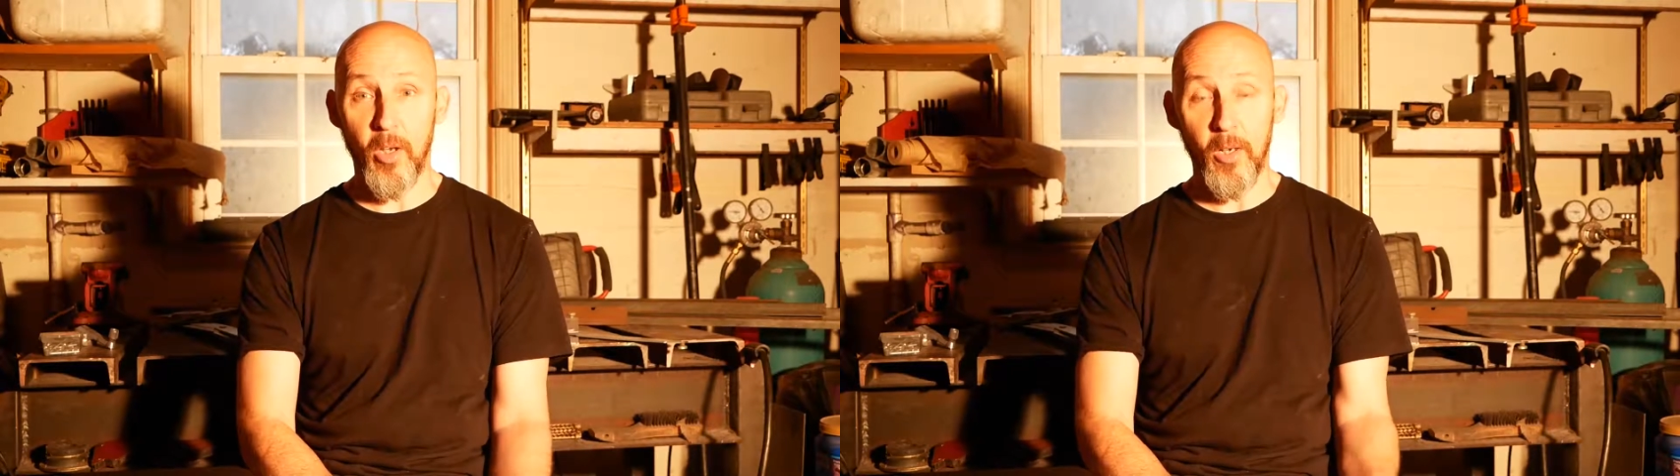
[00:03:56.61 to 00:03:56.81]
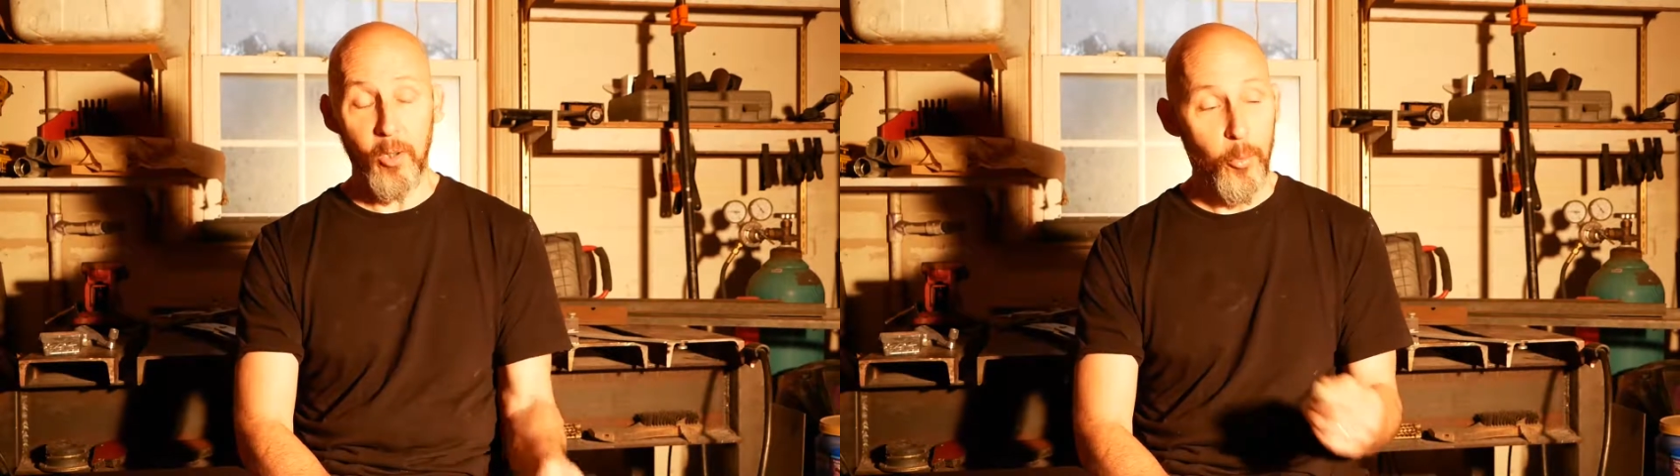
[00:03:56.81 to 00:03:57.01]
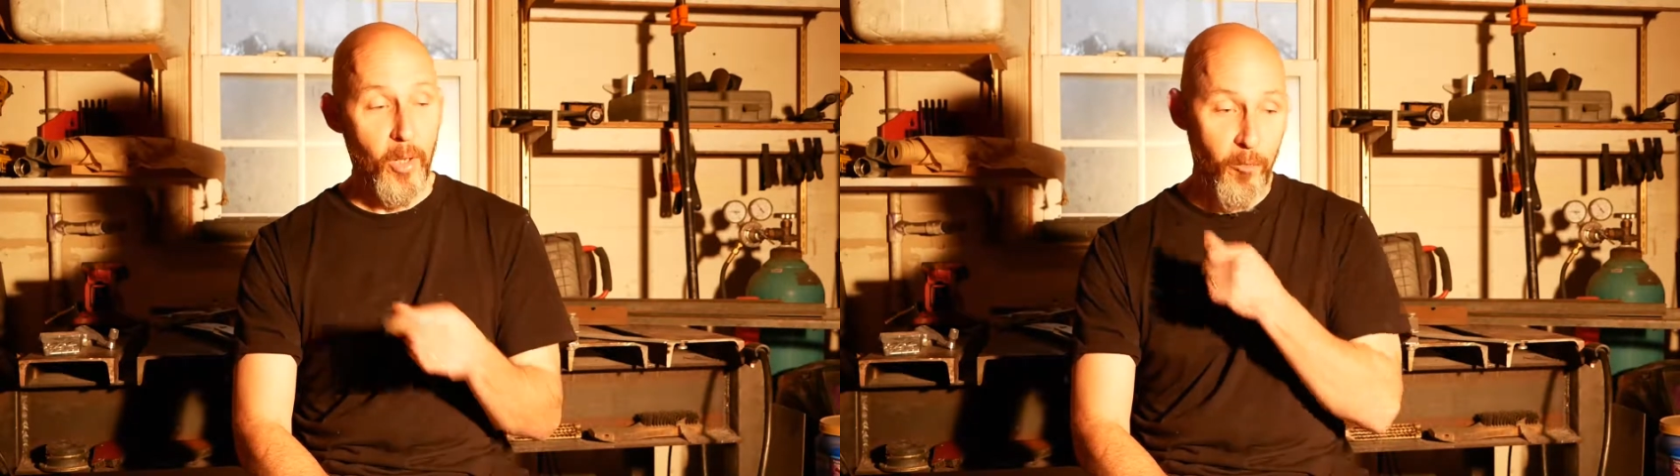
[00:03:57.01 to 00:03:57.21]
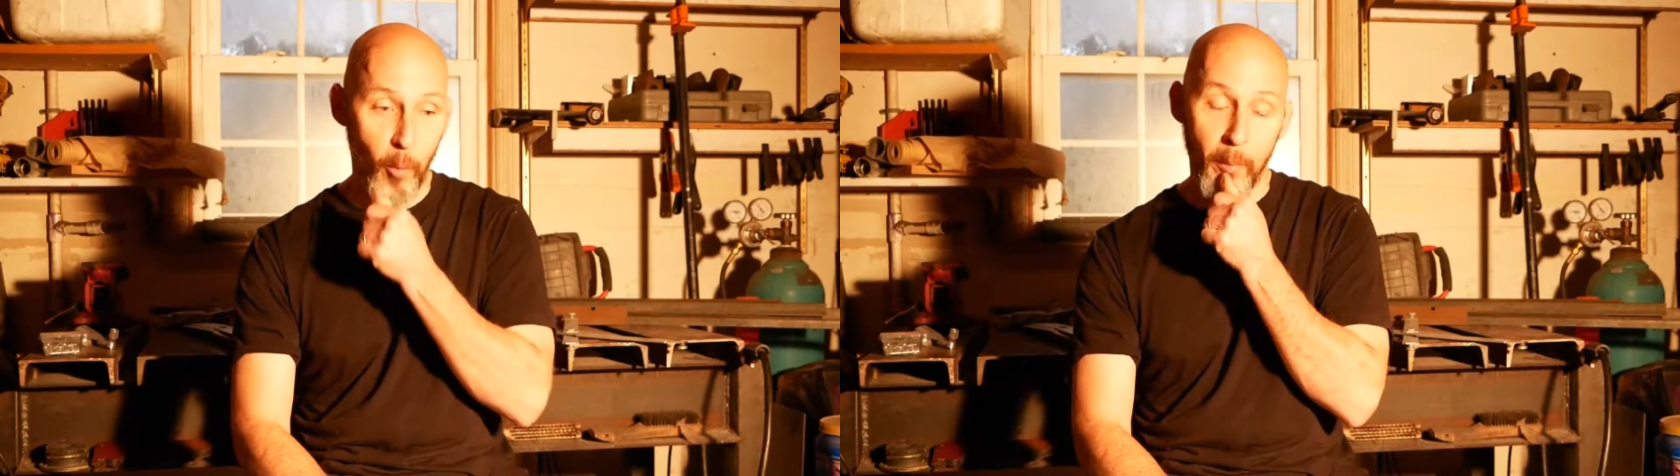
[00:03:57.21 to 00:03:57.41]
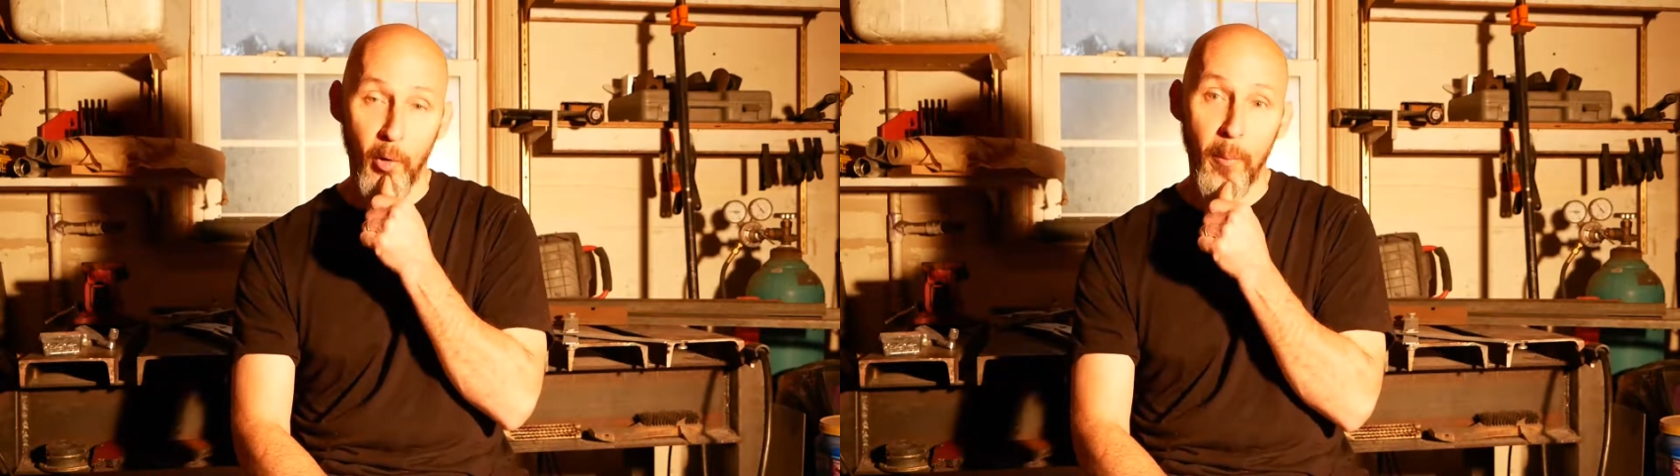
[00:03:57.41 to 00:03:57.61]
including a
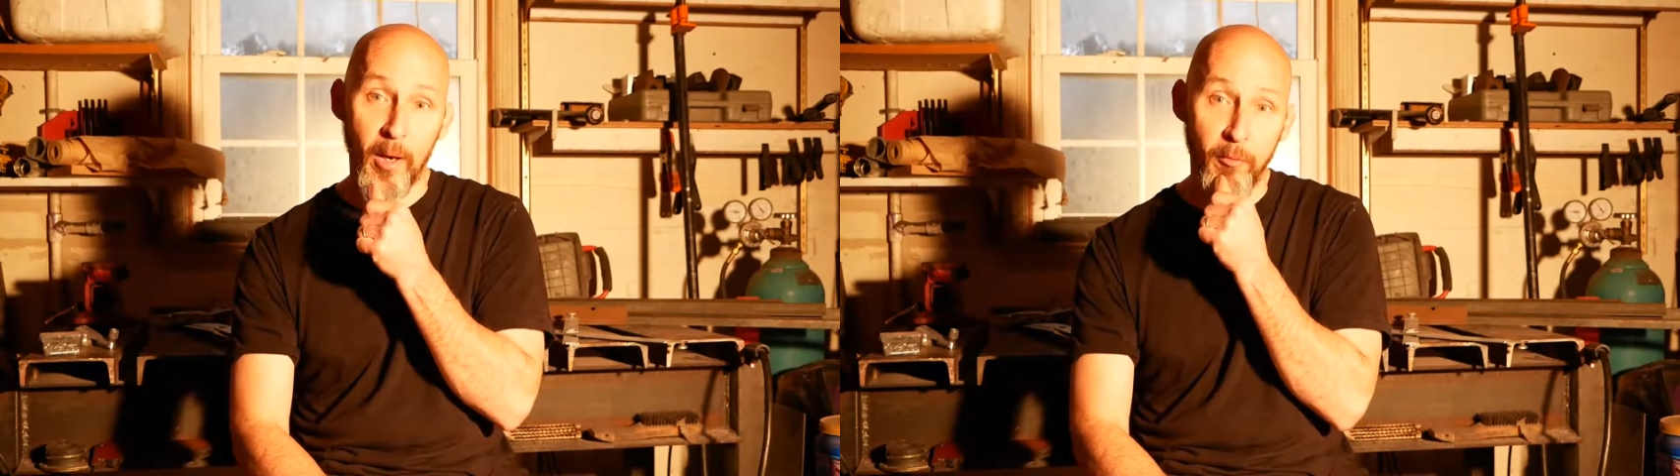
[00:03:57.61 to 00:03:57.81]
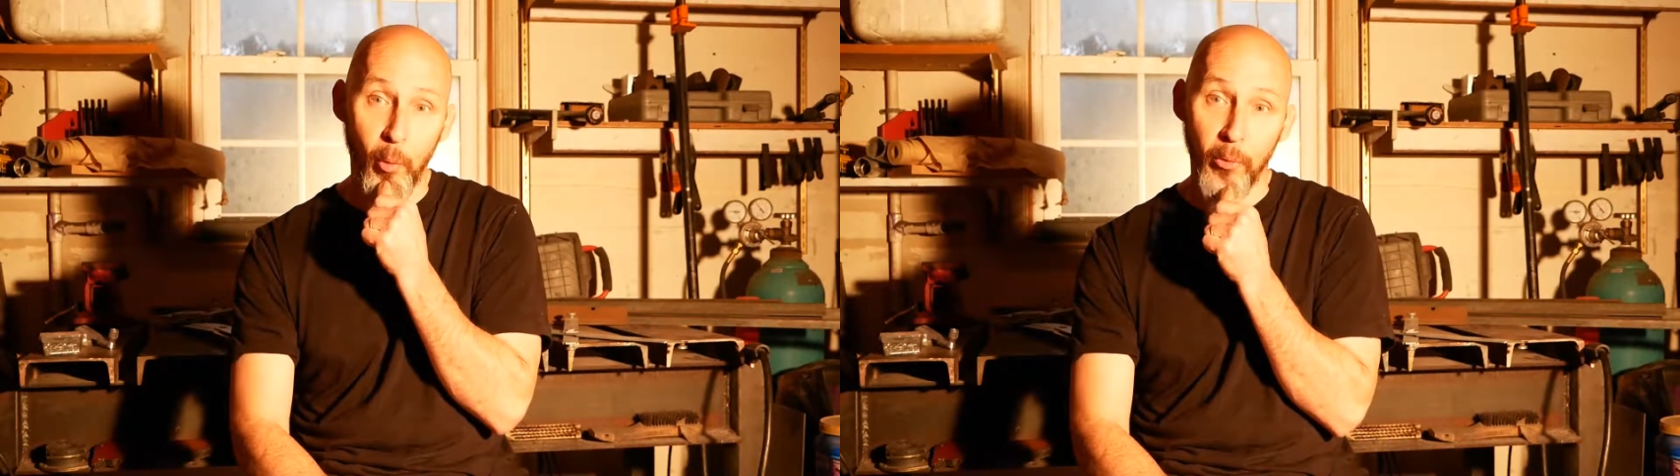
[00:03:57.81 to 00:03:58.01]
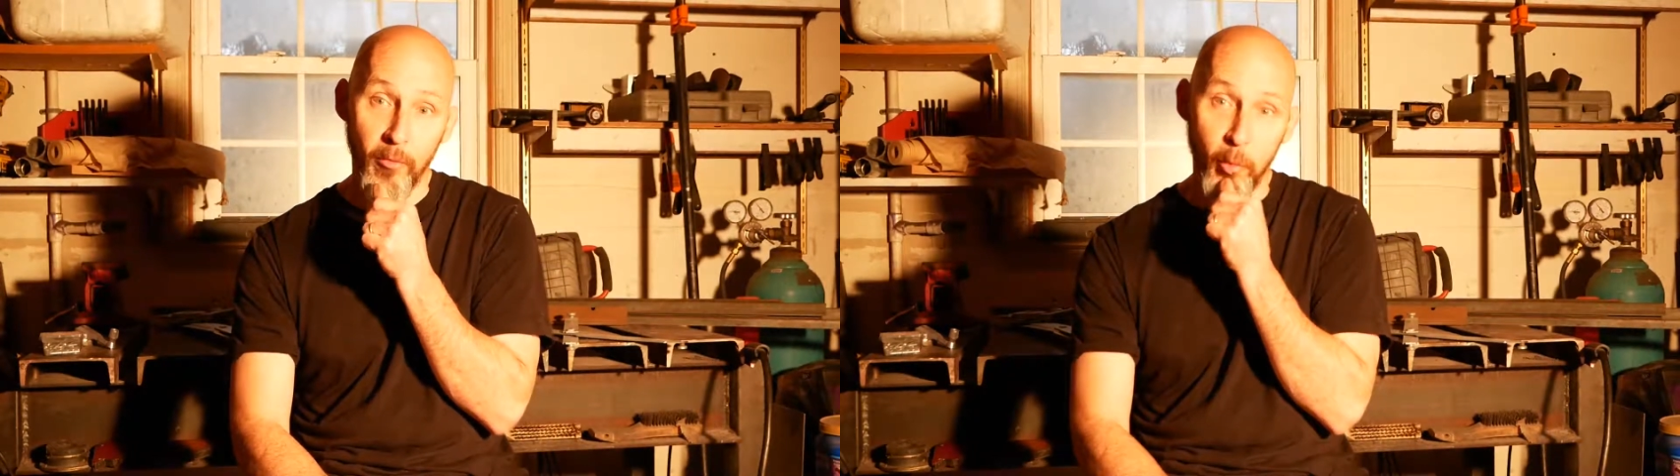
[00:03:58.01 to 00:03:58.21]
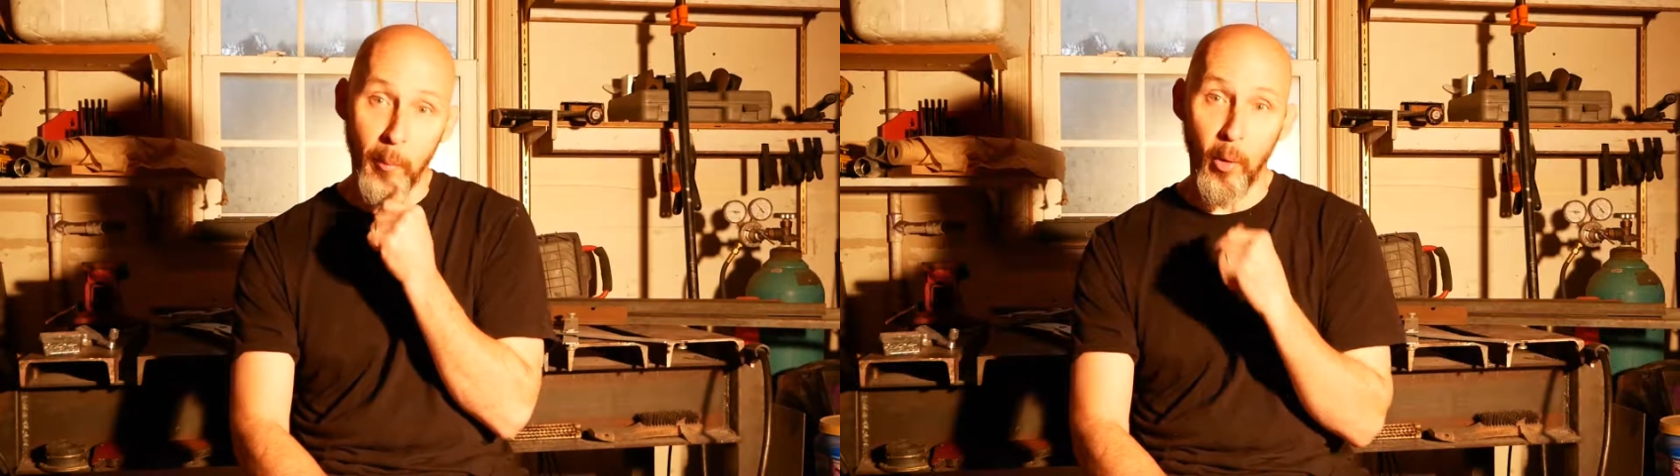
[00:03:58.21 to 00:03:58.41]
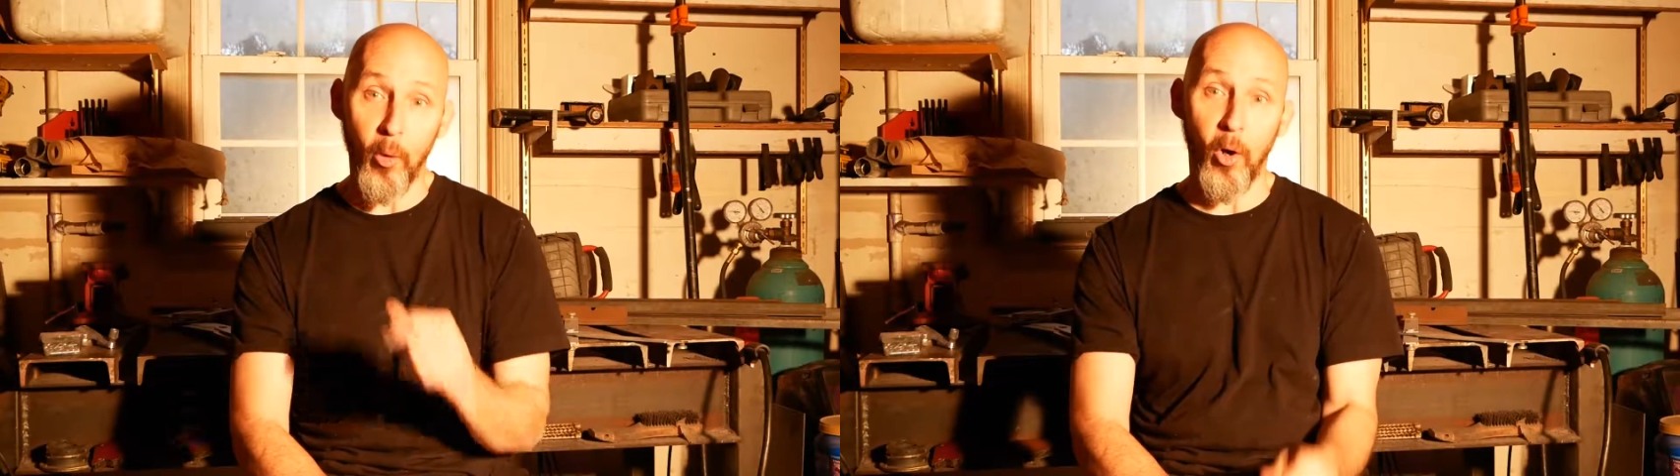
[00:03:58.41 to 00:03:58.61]
4-barrel manifold and a
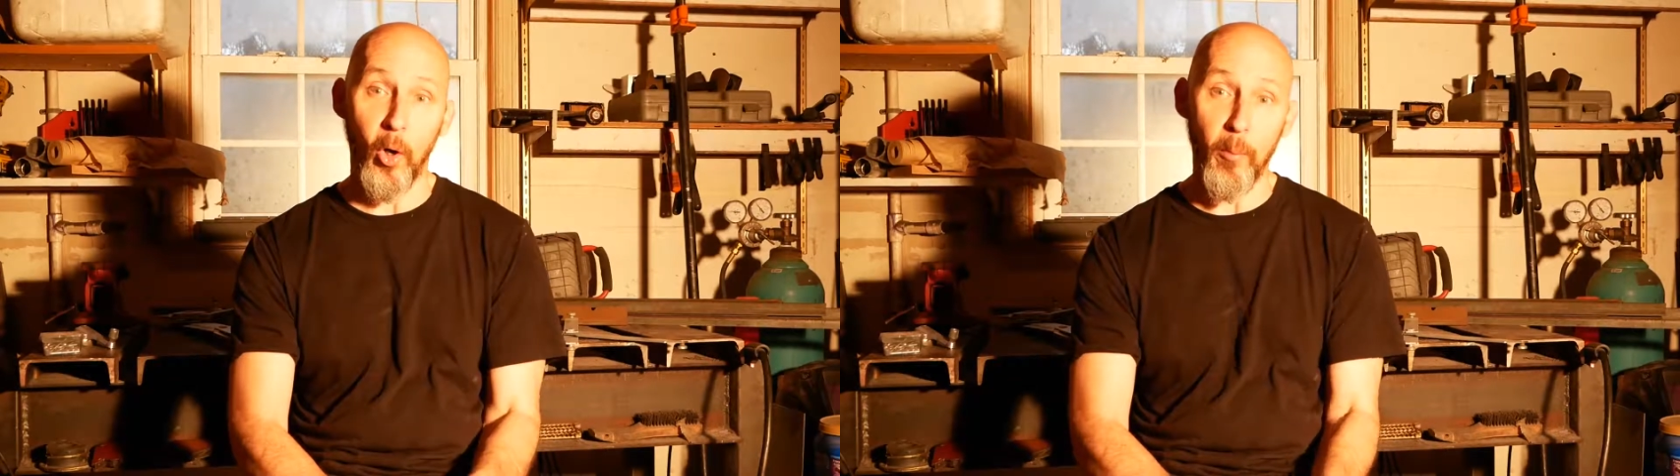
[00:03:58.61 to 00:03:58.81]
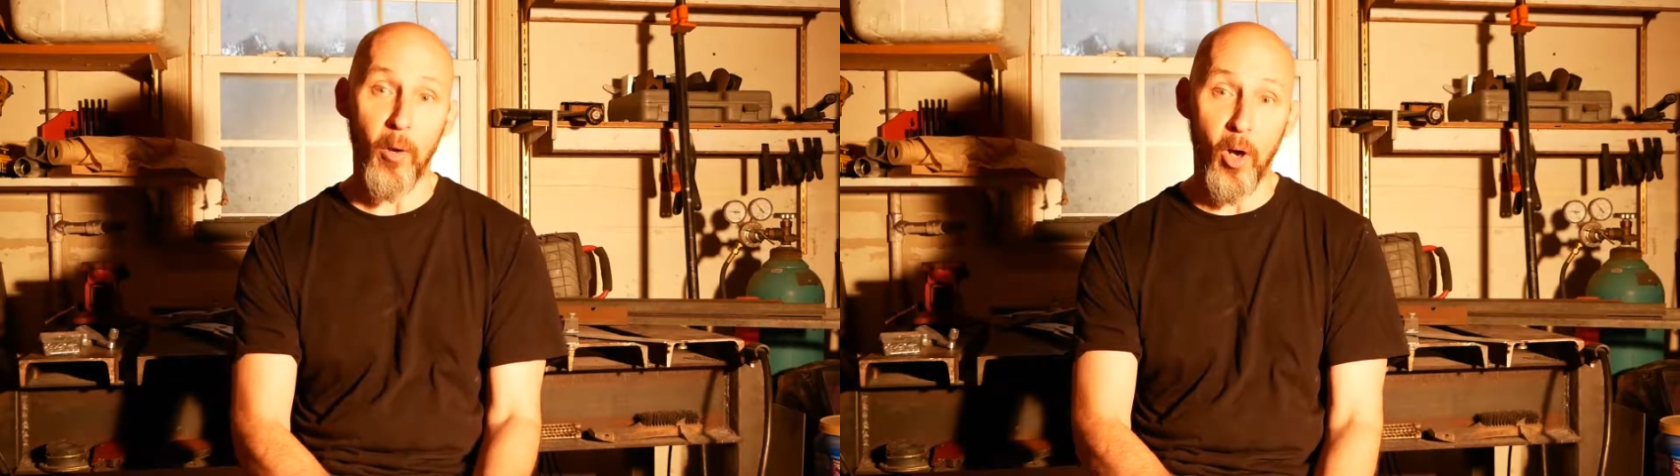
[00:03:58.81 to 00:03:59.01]
4-barrel carb,